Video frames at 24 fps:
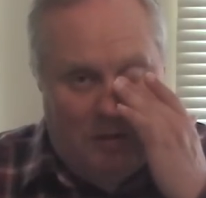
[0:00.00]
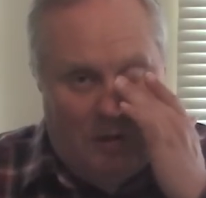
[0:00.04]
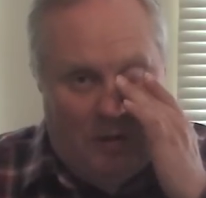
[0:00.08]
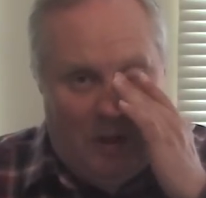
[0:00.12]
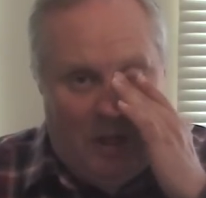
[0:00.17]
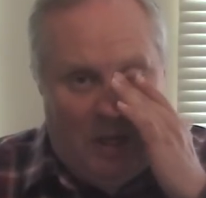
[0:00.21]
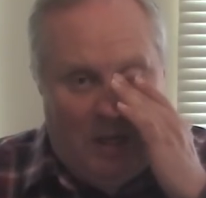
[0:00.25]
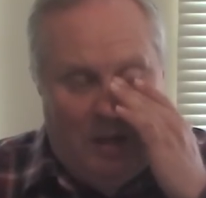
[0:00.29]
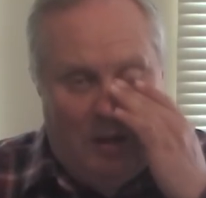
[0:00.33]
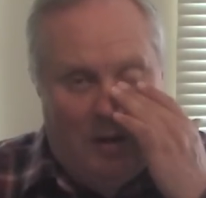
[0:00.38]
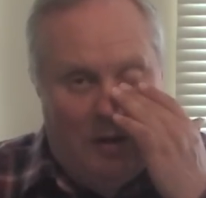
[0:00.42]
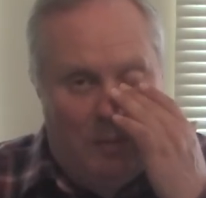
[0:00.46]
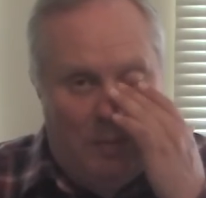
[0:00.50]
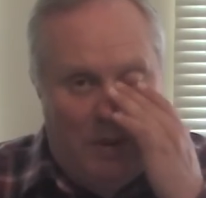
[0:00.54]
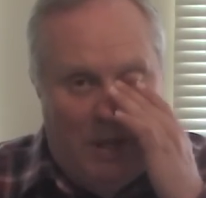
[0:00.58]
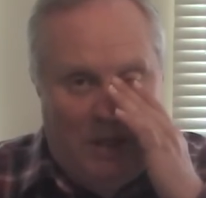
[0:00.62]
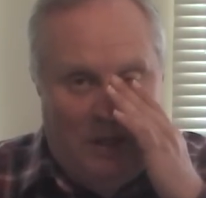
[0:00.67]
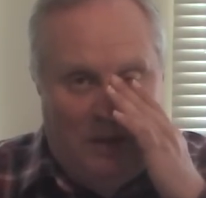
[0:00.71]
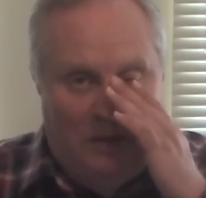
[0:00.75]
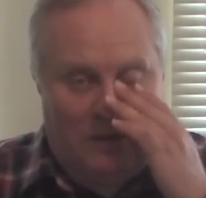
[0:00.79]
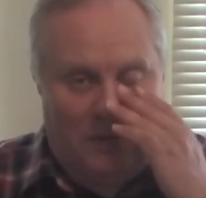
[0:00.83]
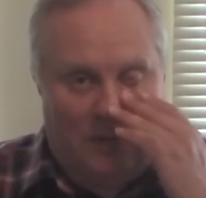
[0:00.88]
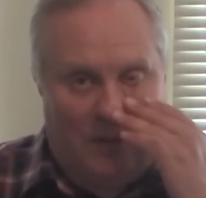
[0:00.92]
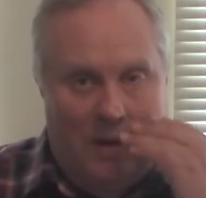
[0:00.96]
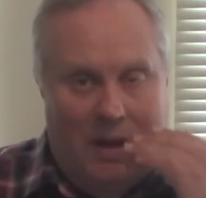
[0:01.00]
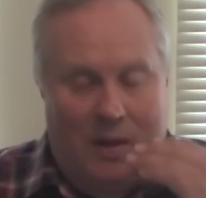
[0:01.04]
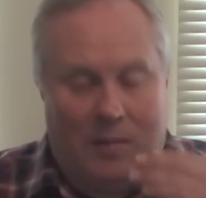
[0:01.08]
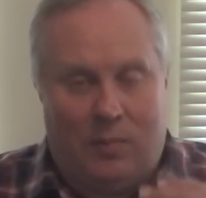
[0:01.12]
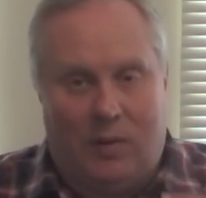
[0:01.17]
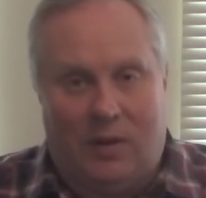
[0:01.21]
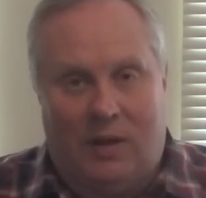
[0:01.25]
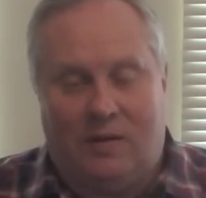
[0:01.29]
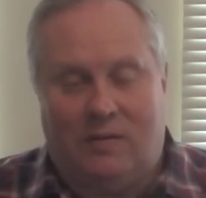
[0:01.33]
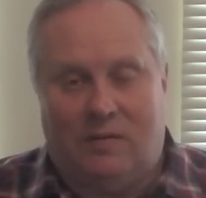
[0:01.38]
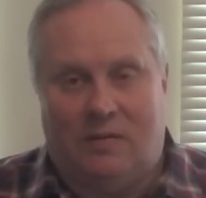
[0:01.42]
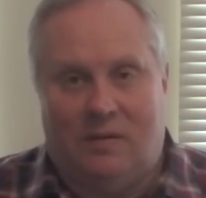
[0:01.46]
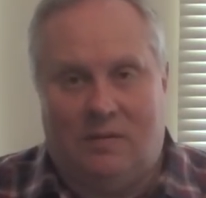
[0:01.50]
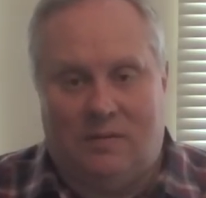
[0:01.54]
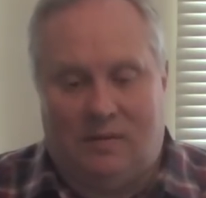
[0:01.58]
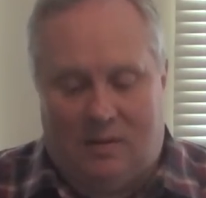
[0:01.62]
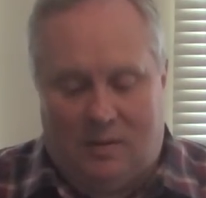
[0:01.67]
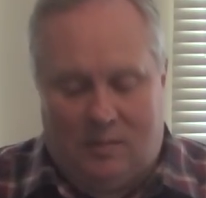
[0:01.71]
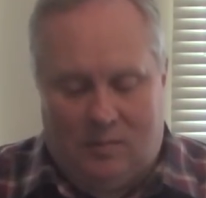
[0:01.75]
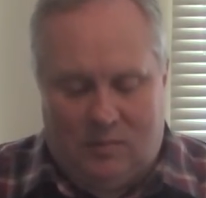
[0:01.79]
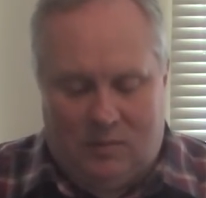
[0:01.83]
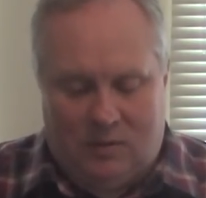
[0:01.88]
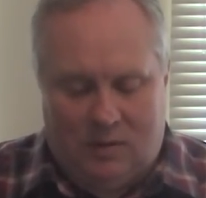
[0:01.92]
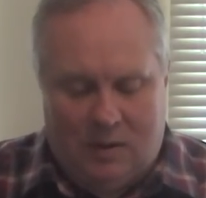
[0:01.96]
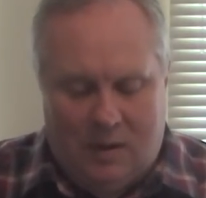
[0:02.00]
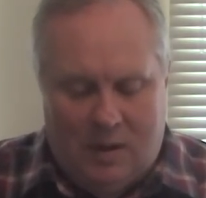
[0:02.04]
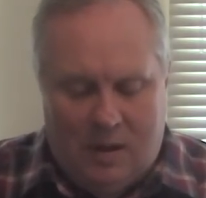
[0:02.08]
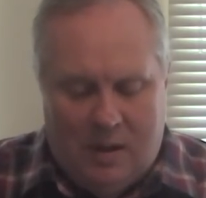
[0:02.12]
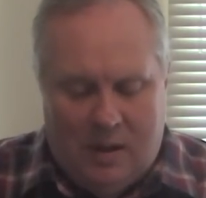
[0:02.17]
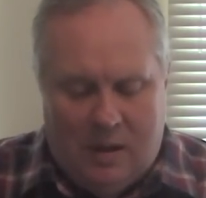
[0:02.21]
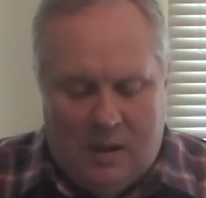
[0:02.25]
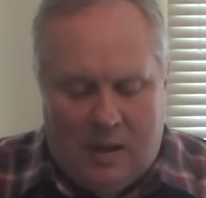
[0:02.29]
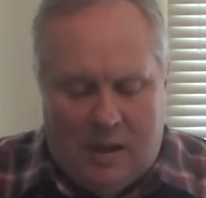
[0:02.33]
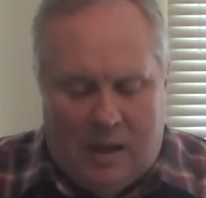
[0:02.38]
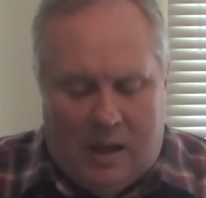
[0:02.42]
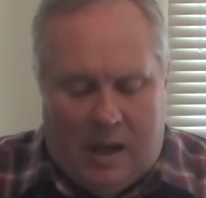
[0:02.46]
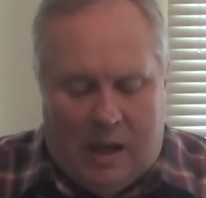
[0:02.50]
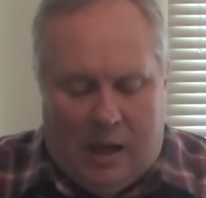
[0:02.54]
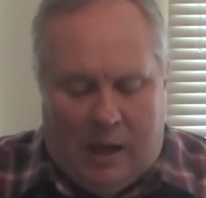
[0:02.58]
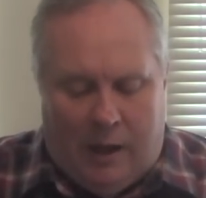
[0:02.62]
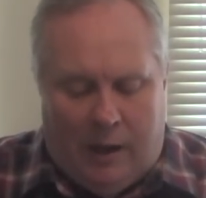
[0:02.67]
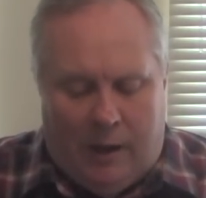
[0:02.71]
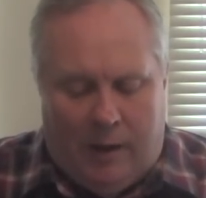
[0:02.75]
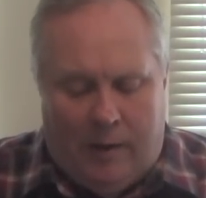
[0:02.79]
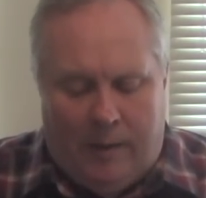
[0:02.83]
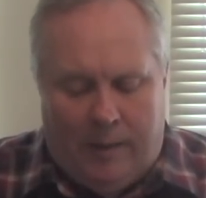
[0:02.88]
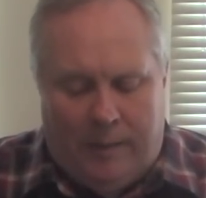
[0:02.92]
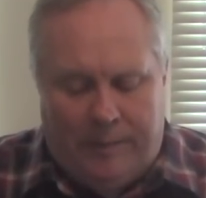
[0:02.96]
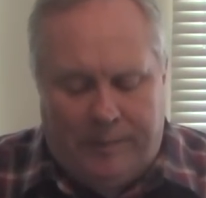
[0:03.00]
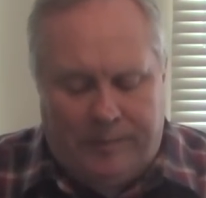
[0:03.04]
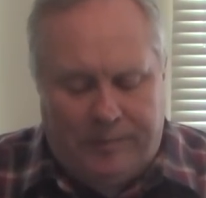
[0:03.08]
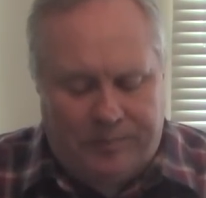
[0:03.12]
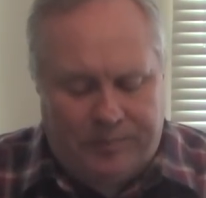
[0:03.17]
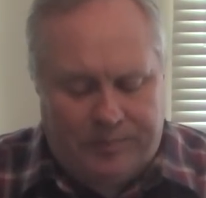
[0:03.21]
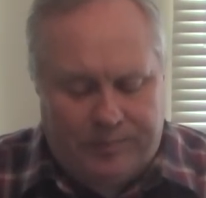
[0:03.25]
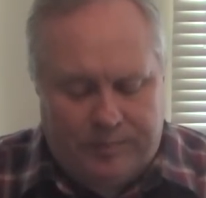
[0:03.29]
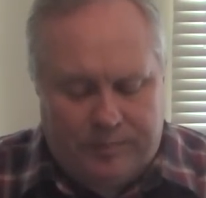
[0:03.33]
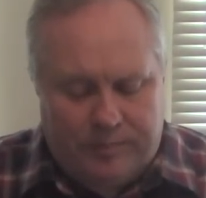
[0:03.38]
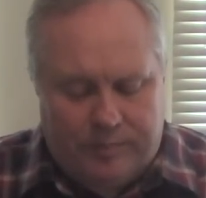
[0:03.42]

So the interdependence of complex systems um,